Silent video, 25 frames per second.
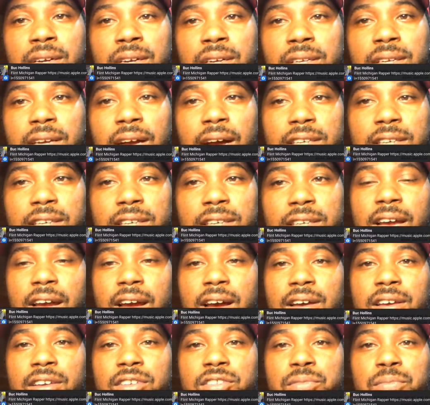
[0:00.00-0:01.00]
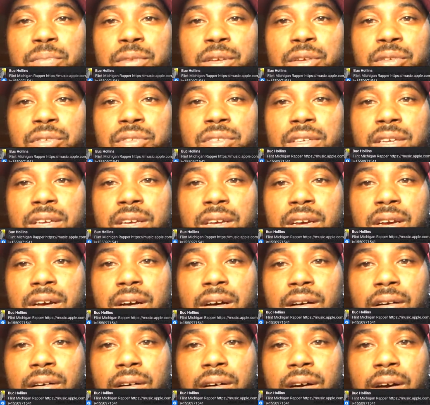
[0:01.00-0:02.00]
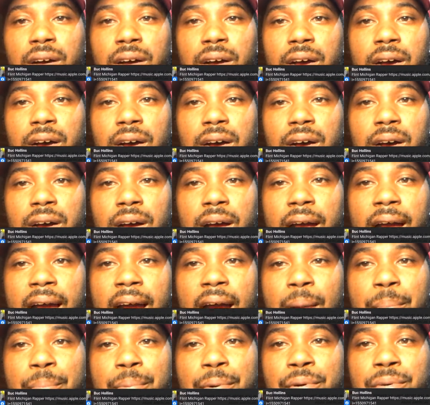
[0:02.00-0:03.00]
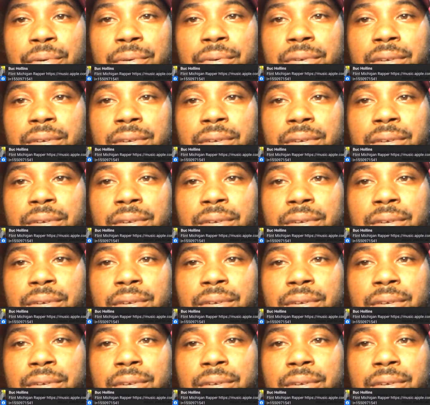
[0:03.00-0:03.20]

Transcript: Y'all check out his music on Apple.